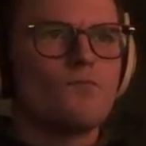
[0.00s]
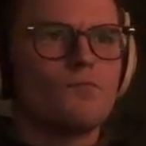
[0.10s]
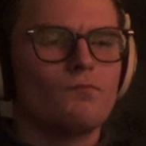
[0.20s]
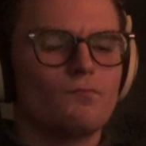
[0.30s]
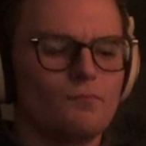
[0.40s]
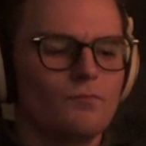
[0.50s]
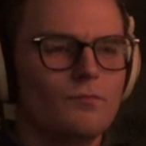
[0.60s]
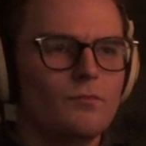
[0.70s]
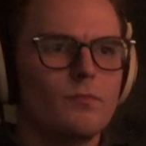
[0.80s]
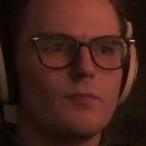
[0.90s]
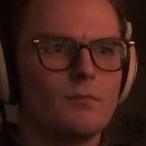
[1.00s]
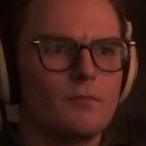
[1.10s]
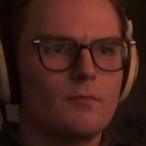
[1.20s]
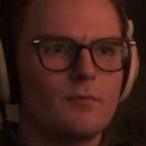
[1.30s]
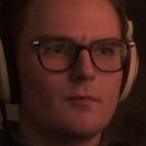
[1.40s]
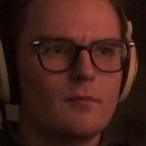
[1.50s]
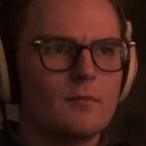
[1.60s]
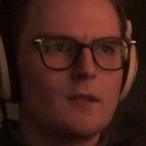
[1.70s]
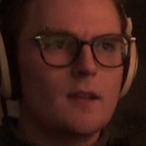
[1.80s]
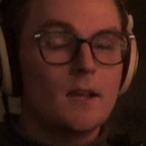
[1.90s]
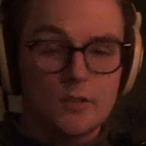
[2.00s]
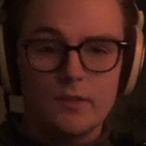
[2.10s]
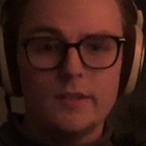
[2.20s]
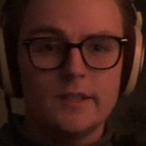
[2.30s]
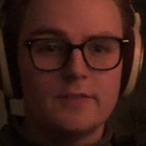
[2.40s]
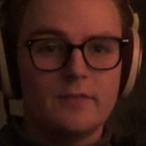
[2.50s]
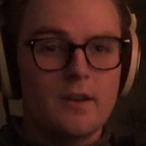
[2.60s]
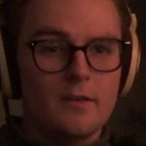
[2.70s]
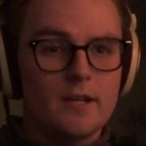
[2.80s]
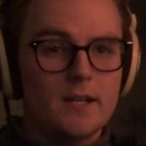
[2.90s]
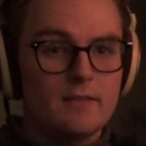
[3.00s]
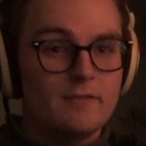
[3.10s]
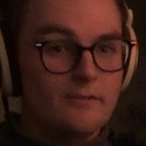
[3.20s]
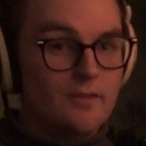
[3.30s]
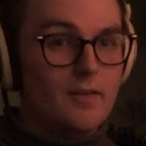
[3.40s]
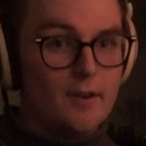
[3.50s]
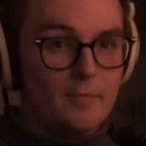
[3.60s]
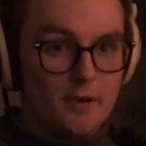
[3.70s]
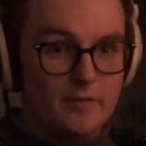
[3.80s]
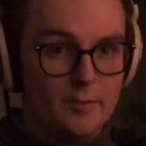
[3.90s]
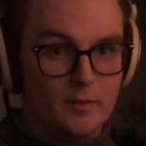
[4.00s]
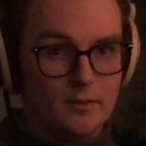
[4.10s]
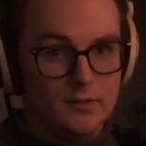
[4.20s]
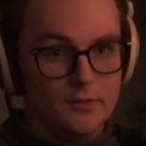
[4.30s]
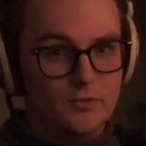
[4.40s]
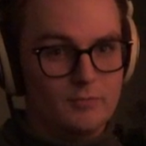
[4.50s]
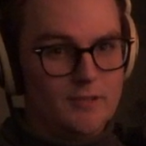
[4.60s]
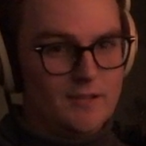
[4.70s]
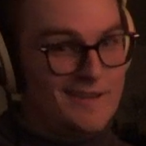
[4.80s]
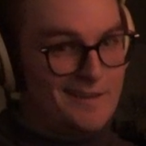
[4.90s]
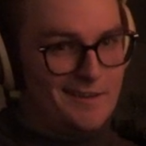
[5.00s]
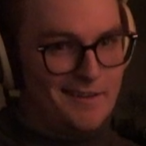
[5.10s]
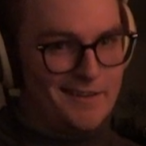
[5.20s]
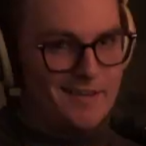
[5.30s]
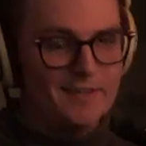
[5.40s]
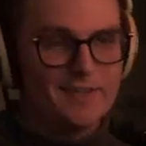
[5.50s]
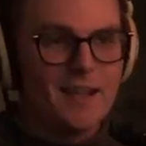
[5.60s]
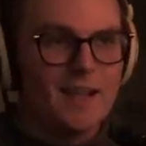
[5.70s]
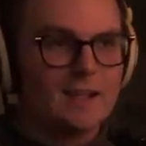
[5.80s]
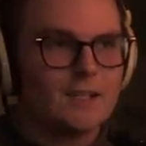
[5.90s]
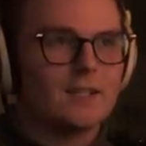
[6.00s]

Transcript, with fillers: As you can see, it's very, very profitable to be early in attack.